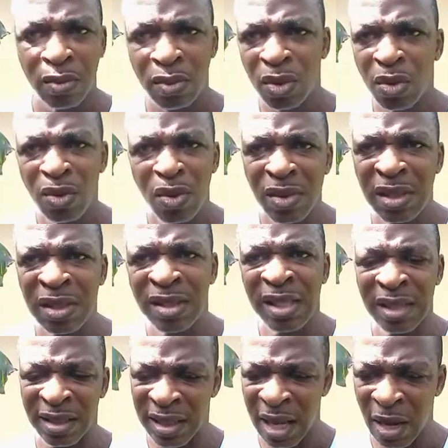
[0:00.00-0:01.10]
You know these
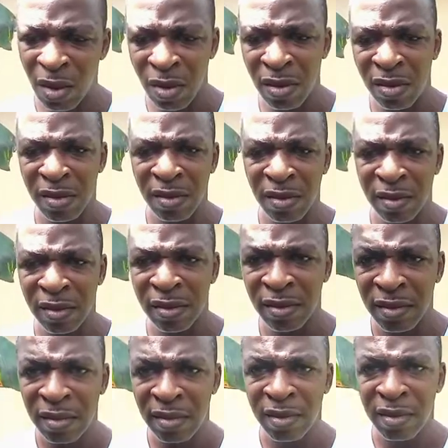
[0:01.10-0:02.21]
things now.
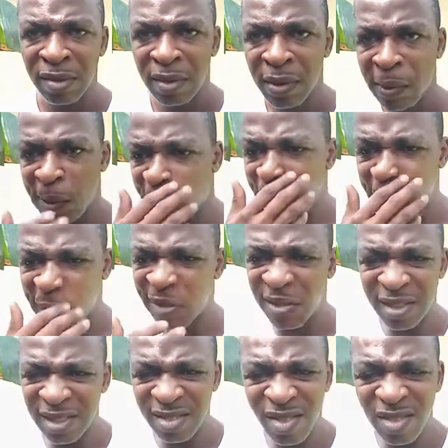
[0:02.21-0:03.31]
You know this.
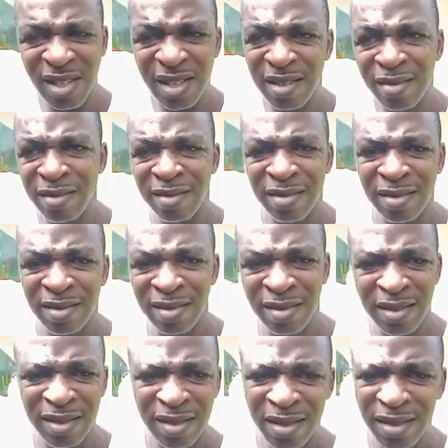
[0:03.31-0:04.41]
This is nothing,
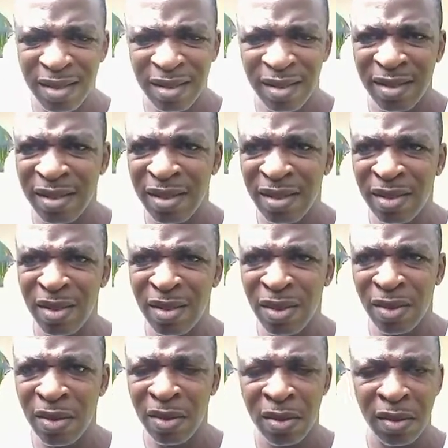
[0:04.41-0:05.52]
you
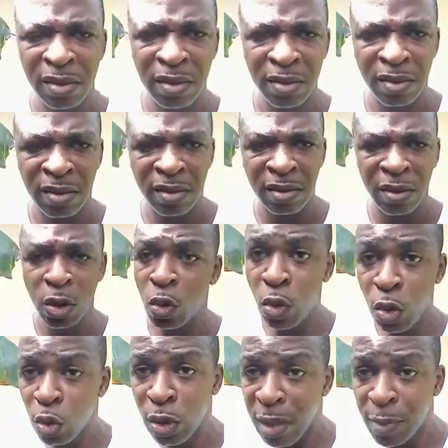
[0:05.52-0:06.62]
know. You want
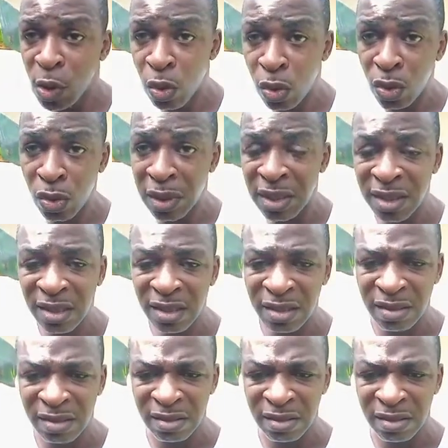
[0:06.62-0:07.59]
to tell me you don't know this?